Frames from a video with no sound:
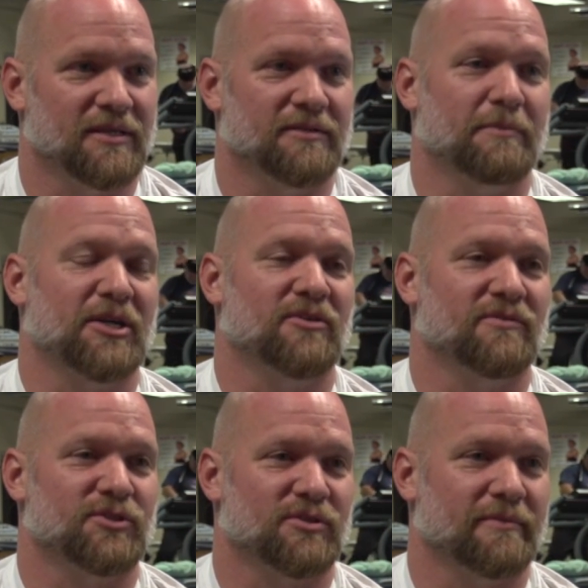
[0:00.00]
in my
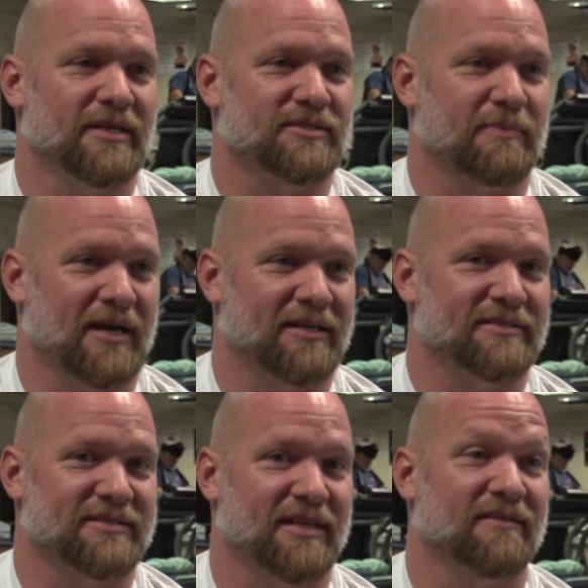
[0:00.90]
curvature of my spine
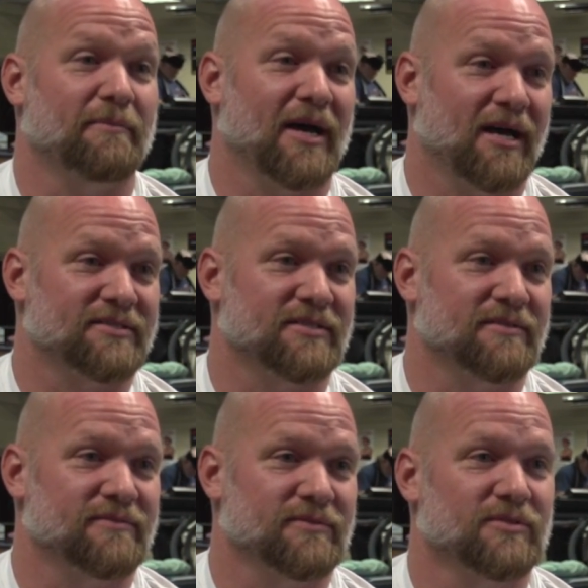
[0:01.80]
instead of positive.